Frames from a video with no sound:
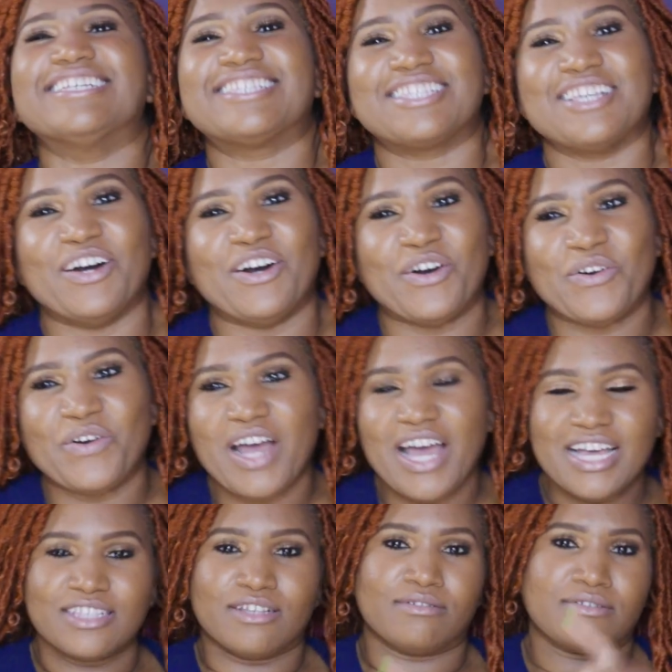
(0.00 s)
So
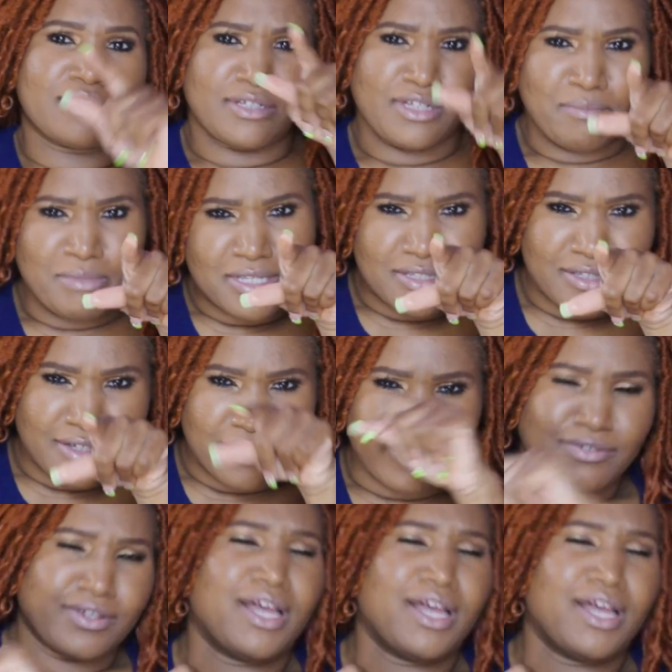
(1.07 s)
don't steal my stuff.